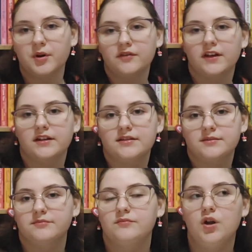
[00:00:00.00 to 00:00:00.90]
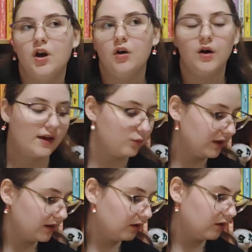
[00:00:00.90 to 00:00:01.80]
perfect. No, I
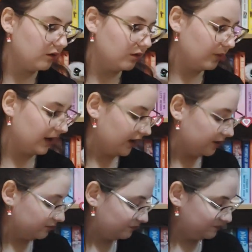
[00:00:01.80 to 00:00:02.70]
went. Oh, wait.